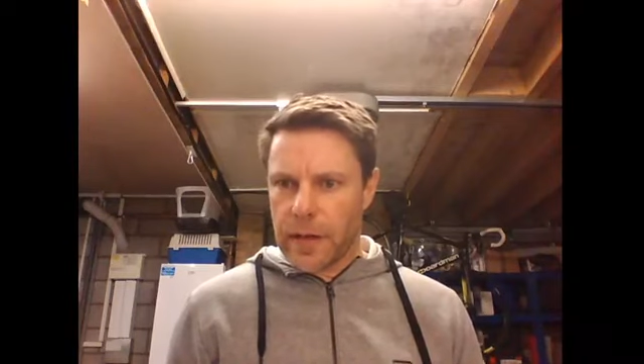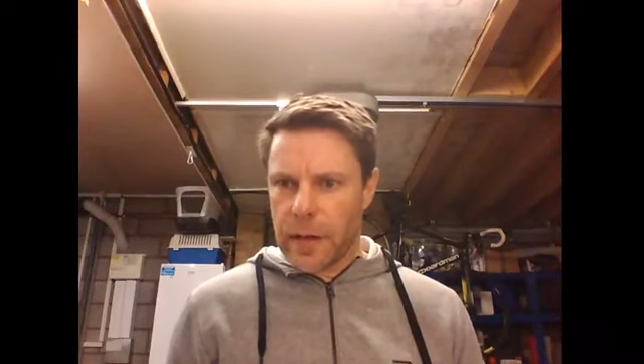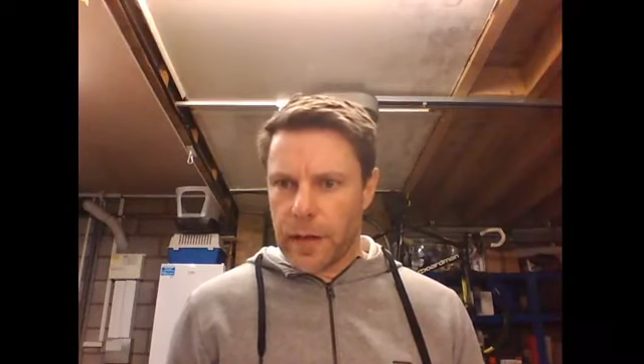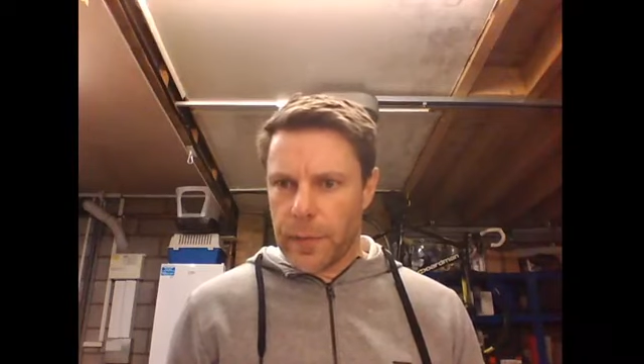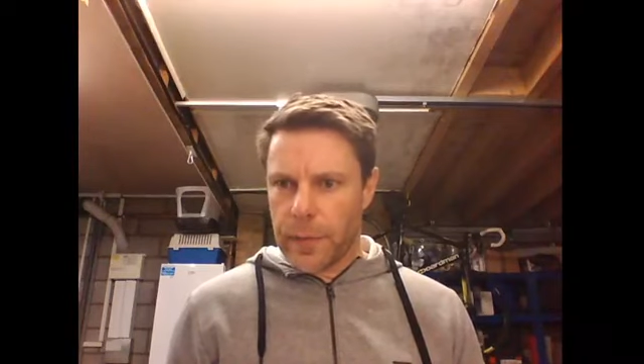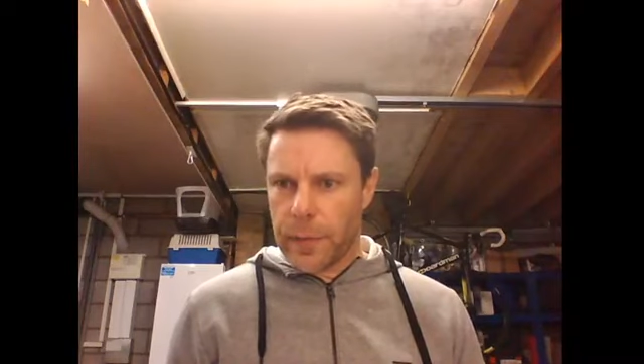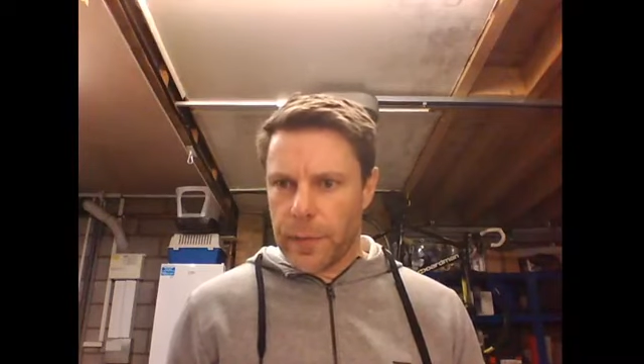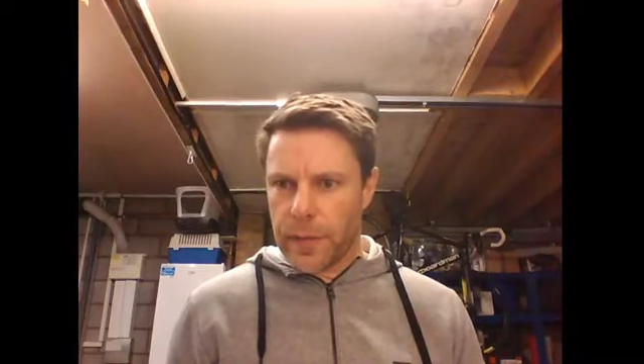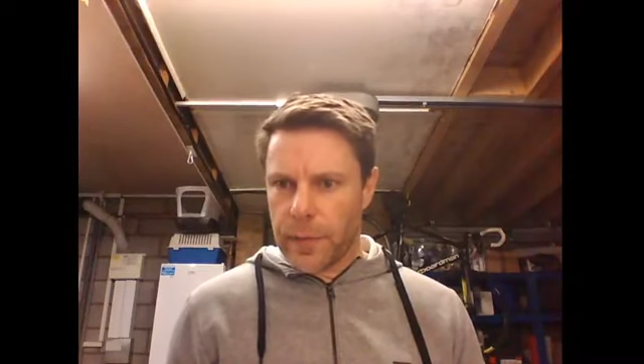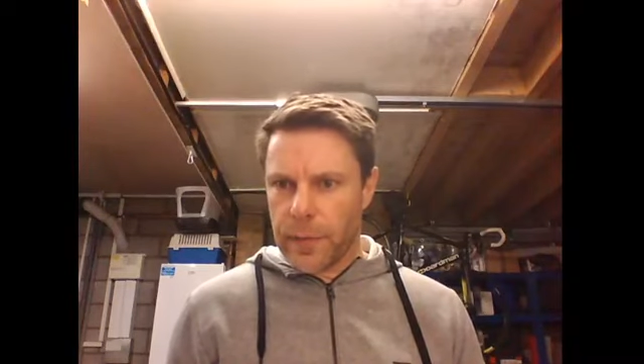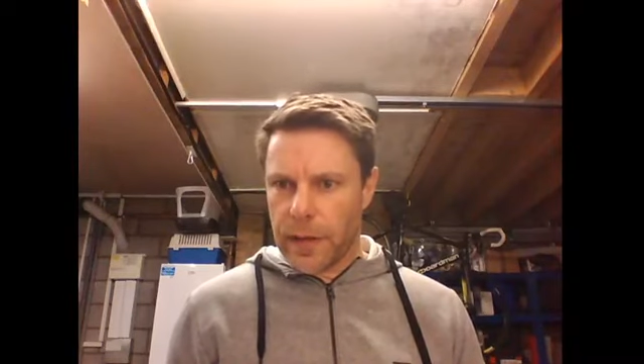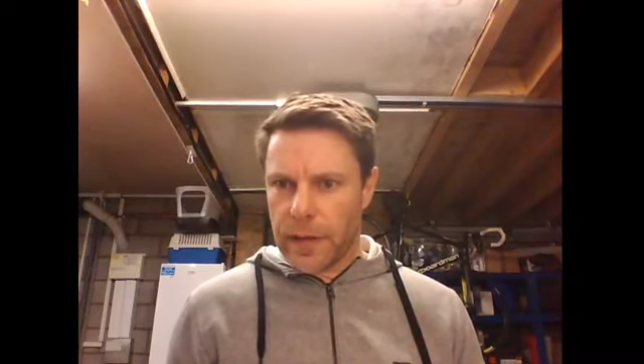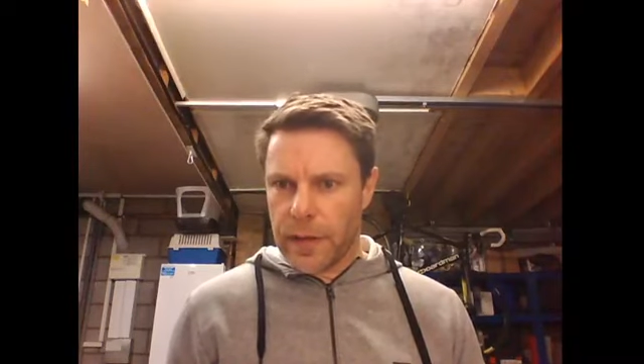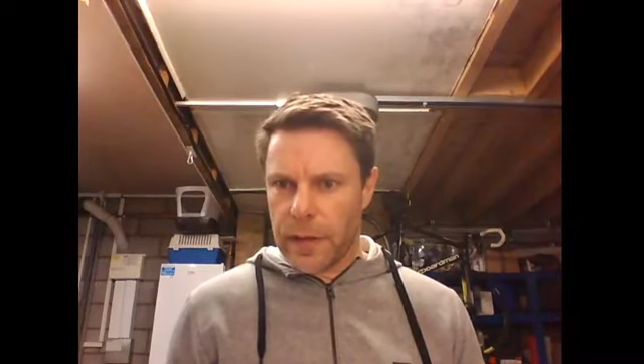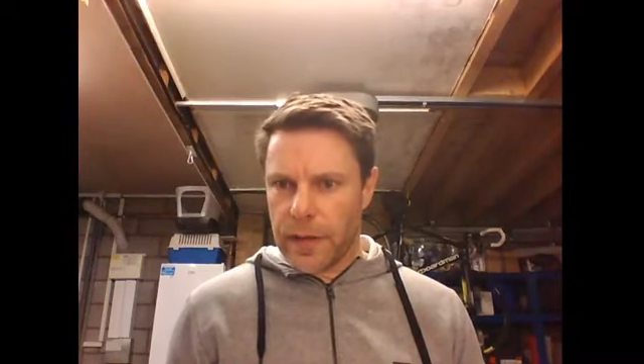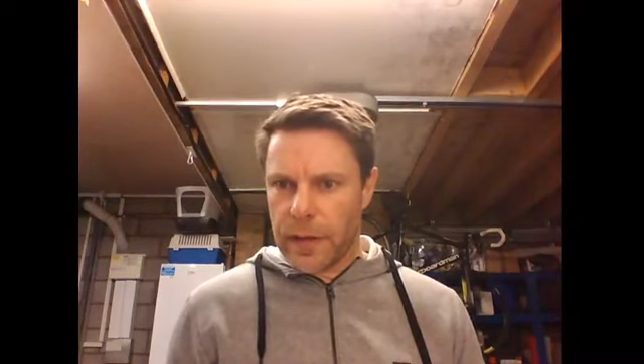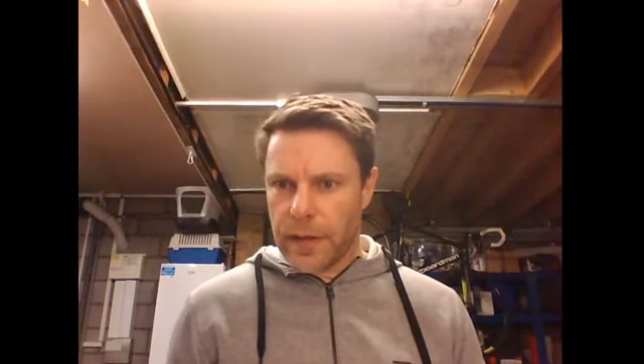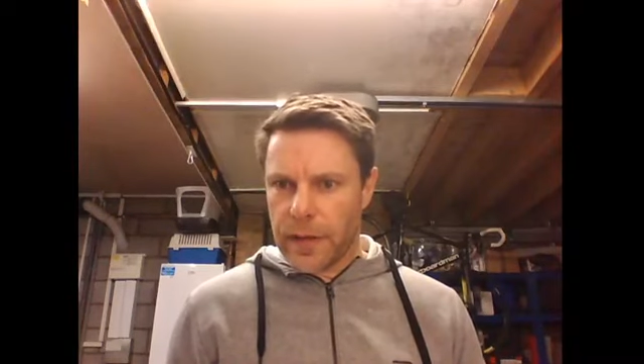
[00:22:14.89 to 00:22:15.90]
Hope you
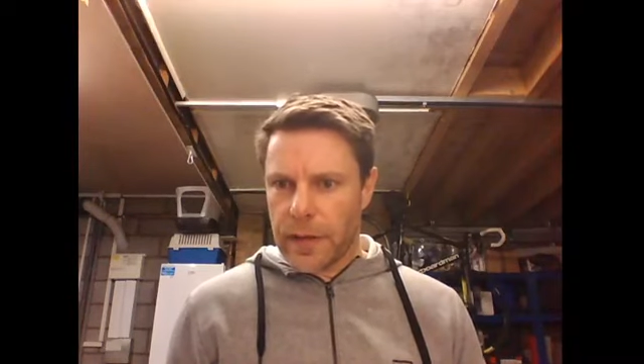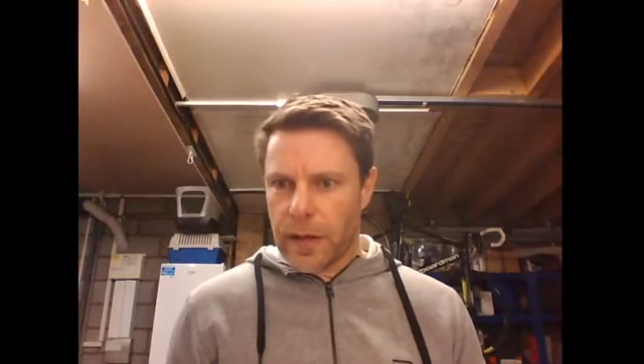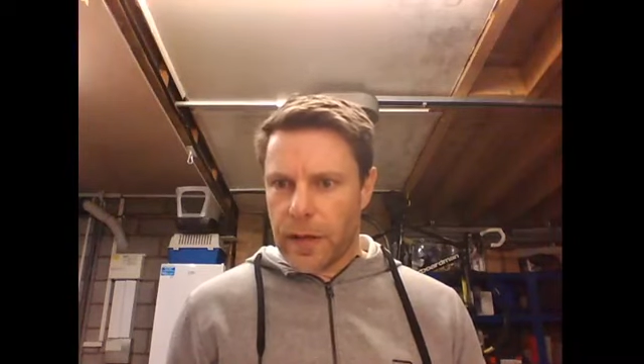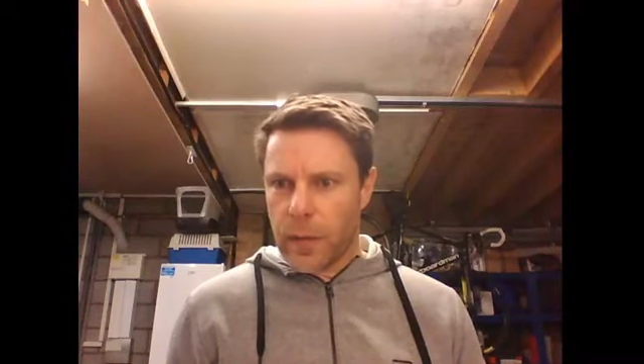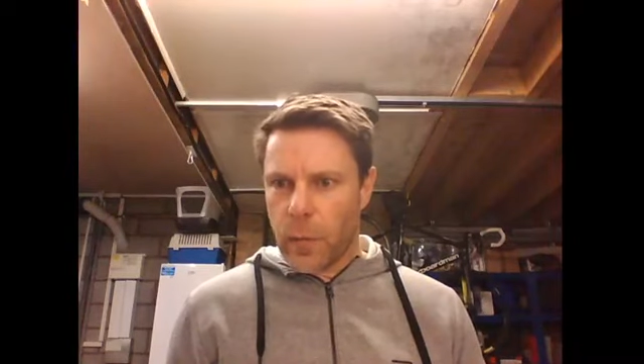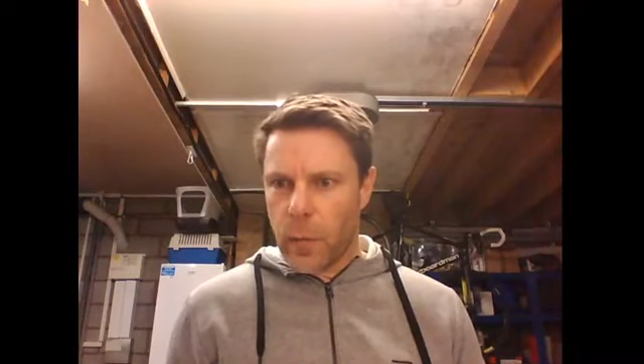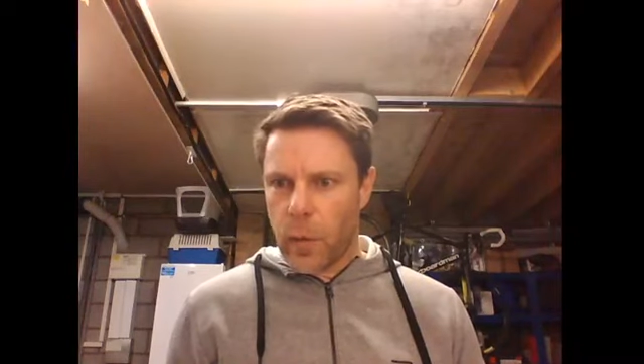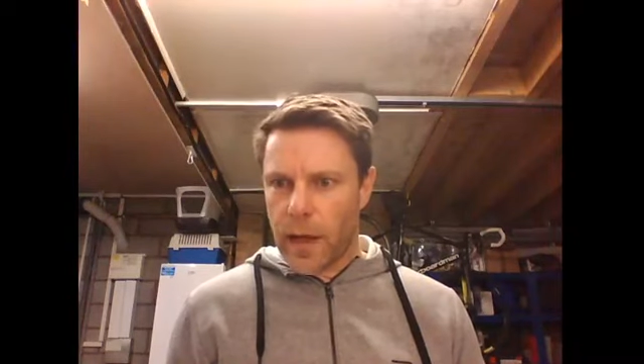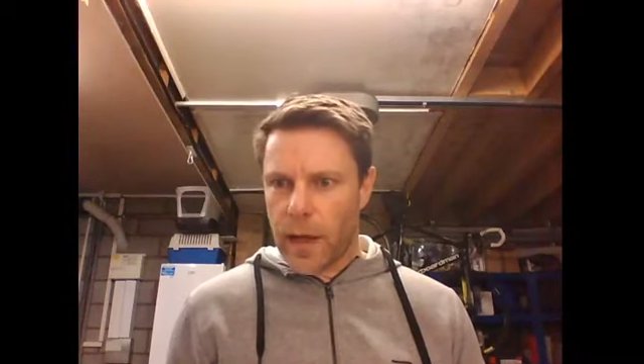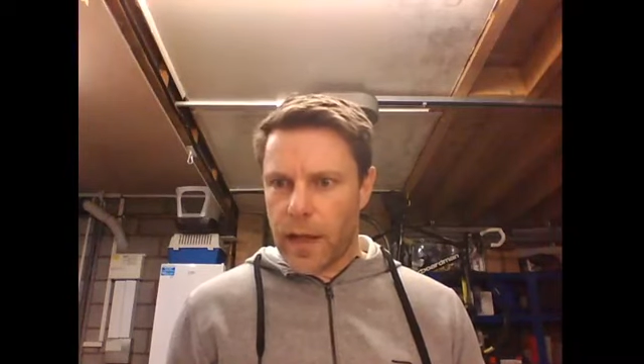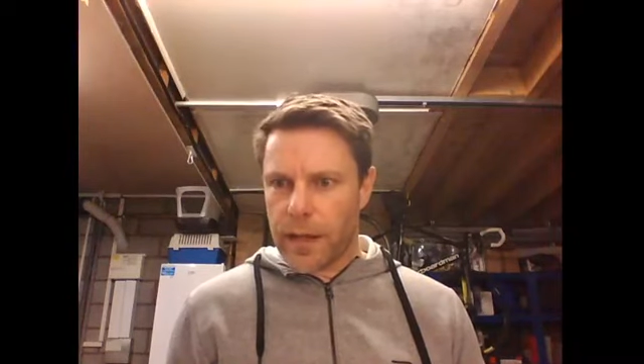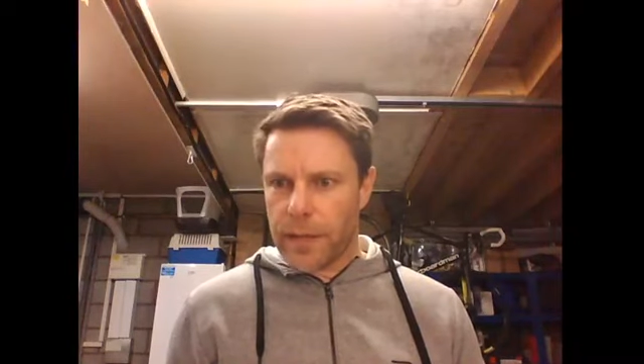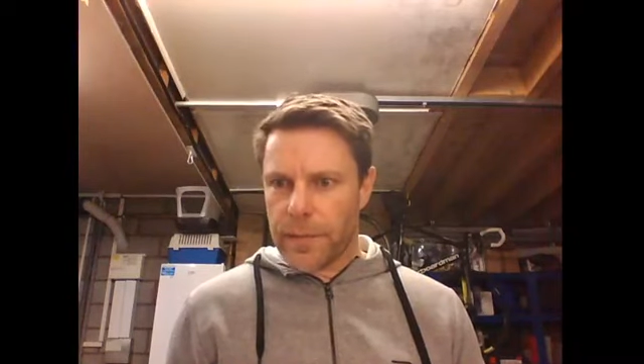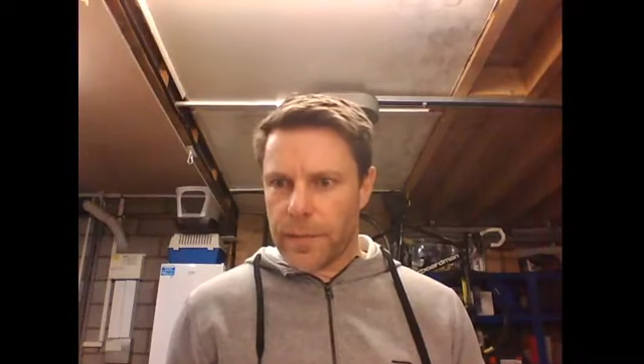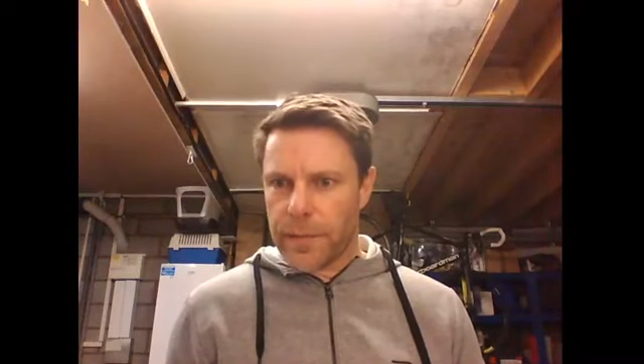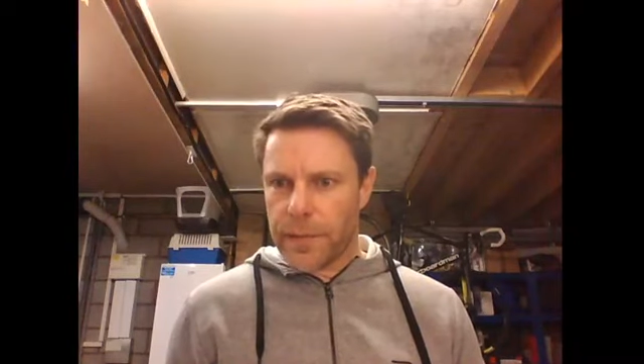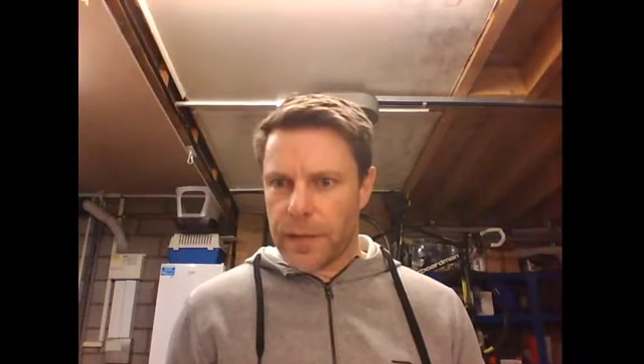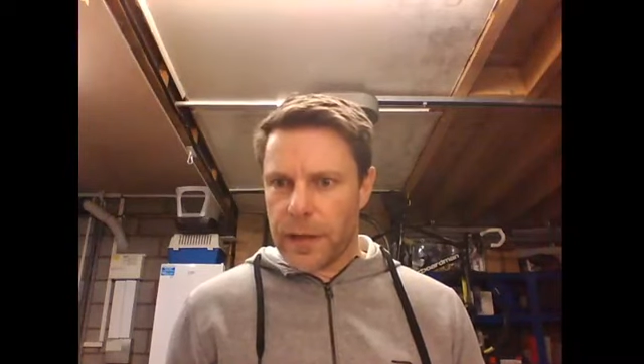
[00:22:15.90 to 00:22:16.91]
are well.